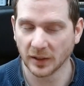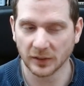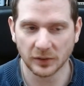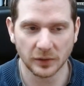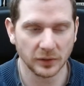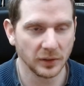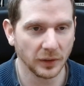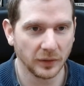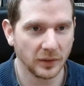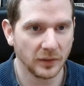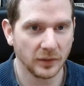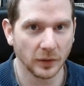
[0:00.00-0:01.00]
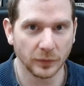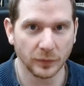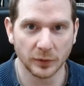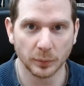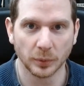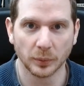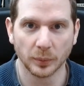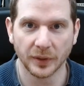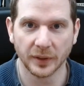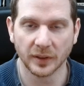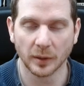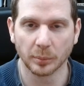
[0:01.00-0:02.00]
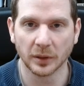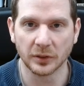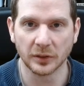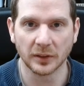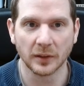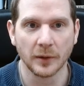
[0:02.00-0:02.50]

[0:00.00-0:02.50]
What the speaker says: That's just not feasible within that budget.